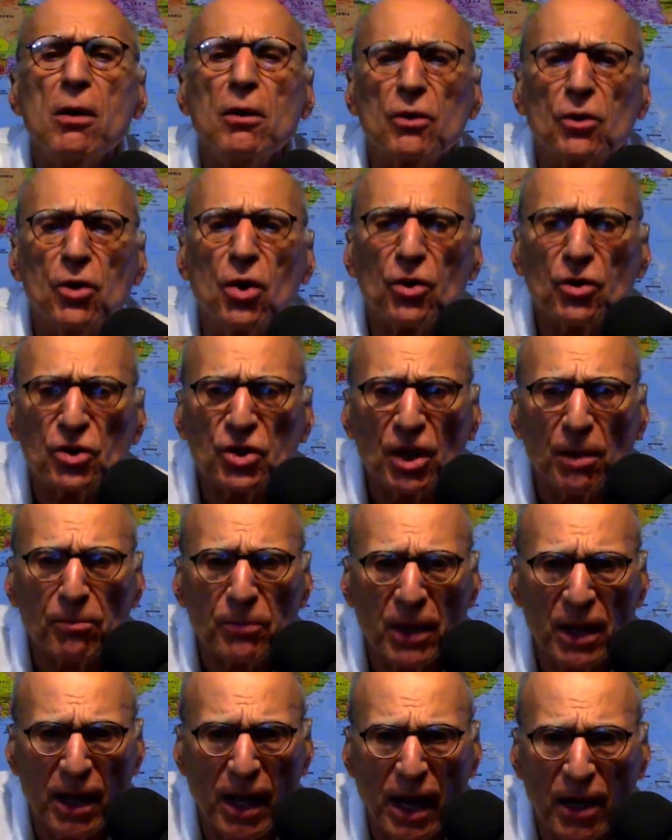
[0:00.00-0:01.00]
cook
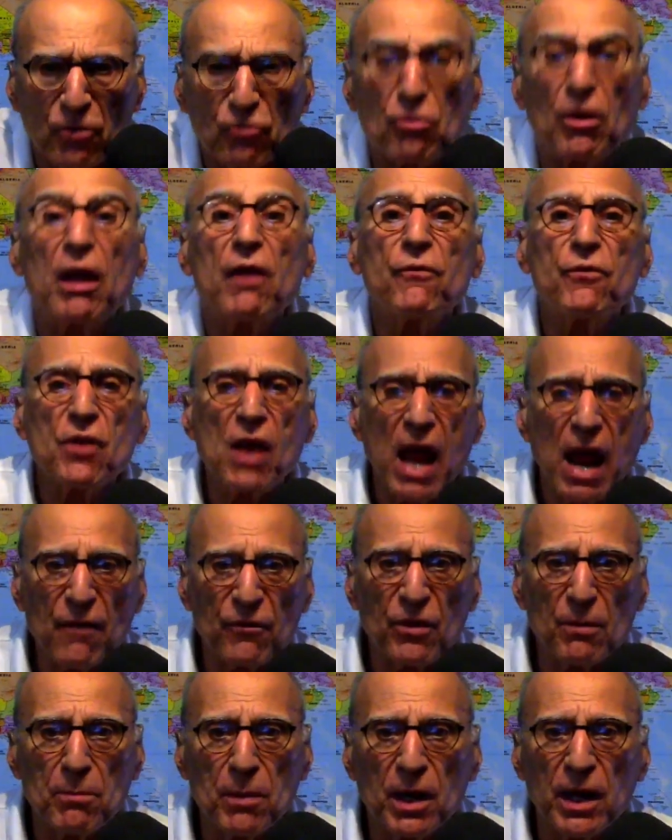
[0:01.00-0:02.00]
something extra if you have
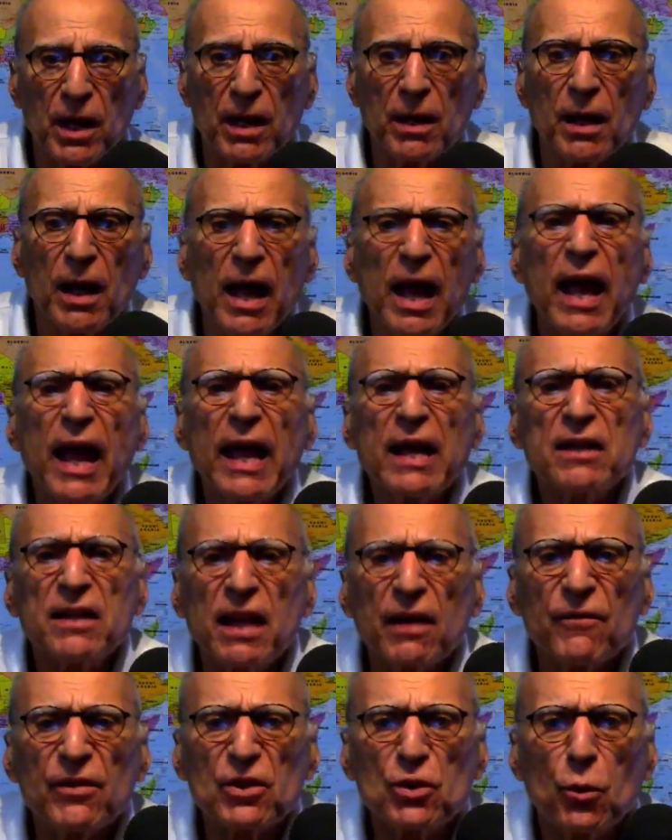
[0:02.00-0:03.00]
the money and
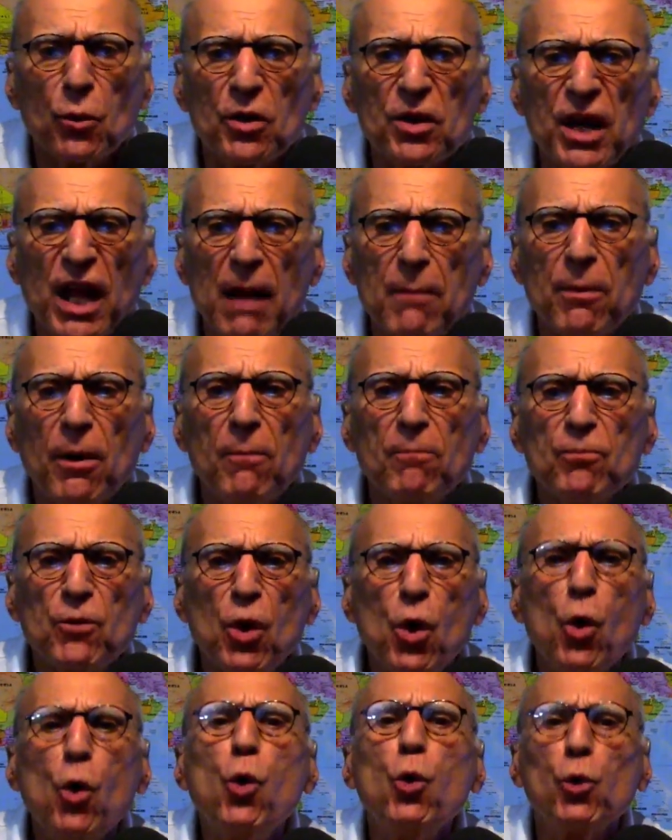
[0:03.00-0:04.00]
give it to a neighbor
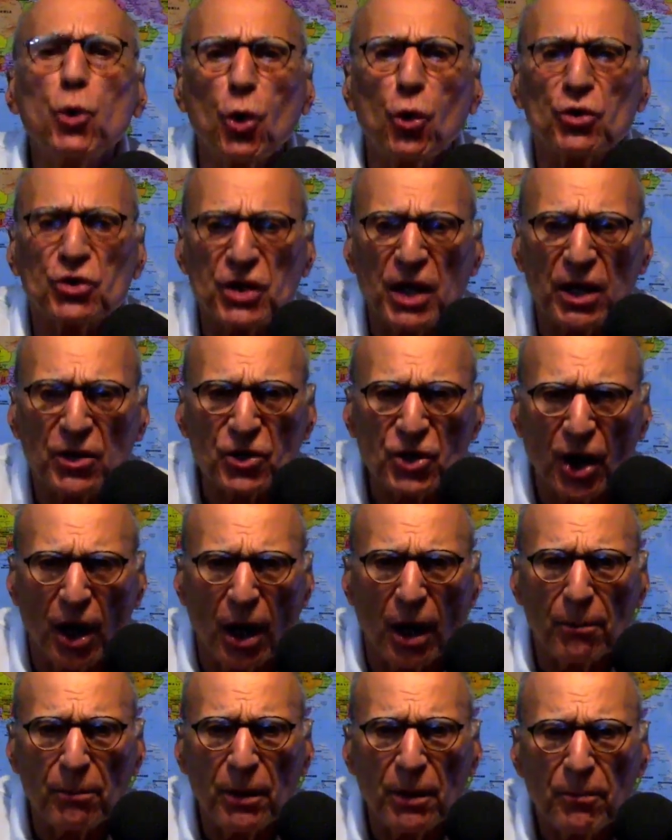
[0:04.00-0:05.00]
who lost their
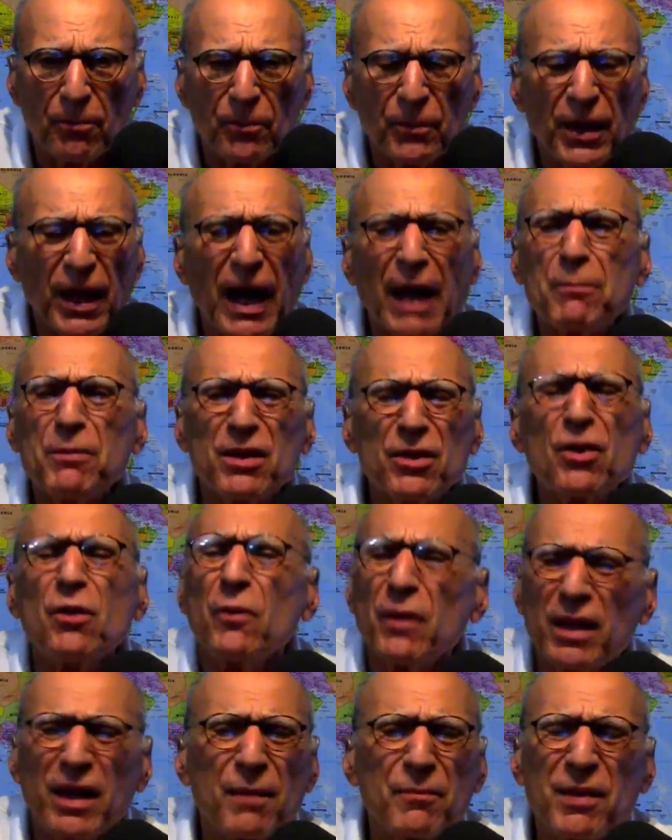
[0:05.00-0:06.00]
job. I
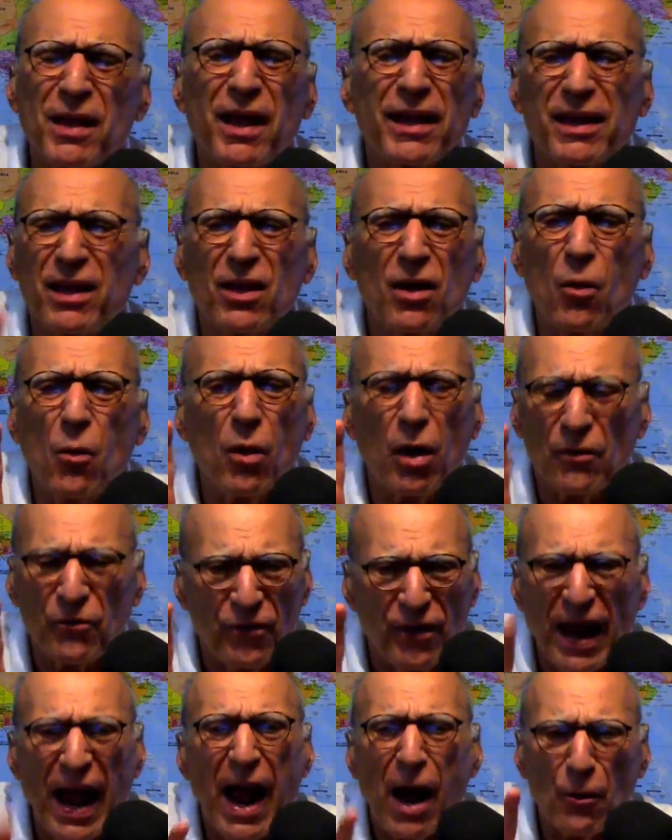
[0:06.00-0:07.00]
can go on
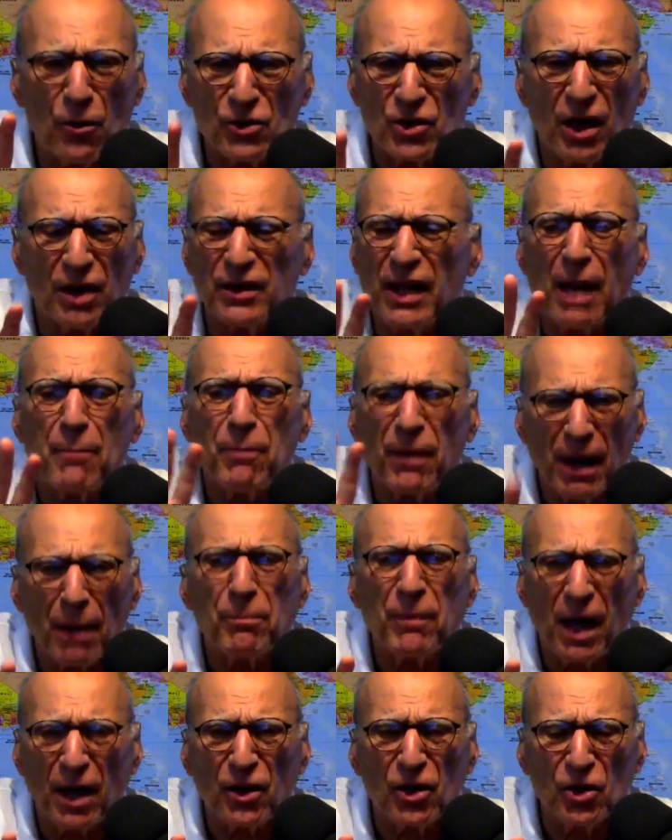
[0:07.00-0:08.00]
for hours on that, but I'm
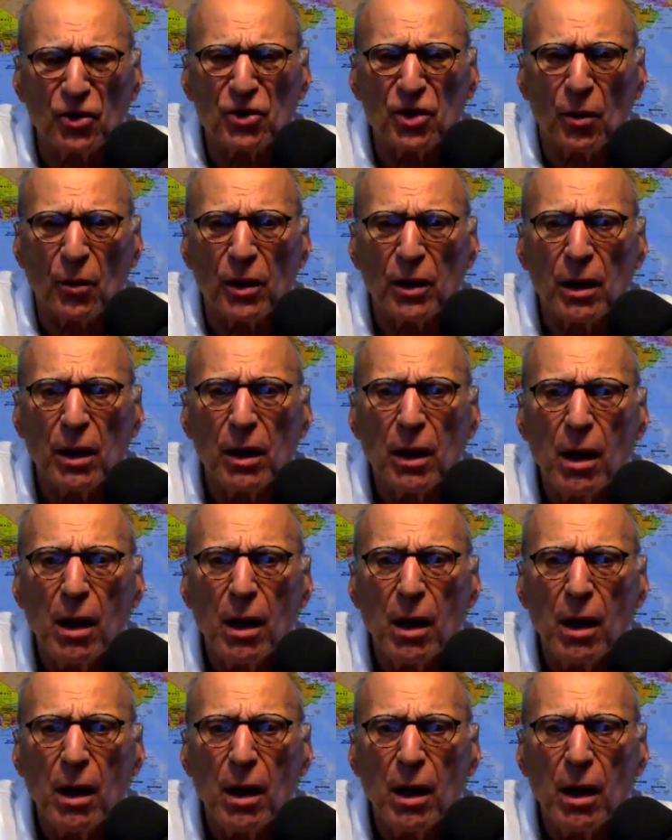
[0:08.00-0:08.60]
not going to do it.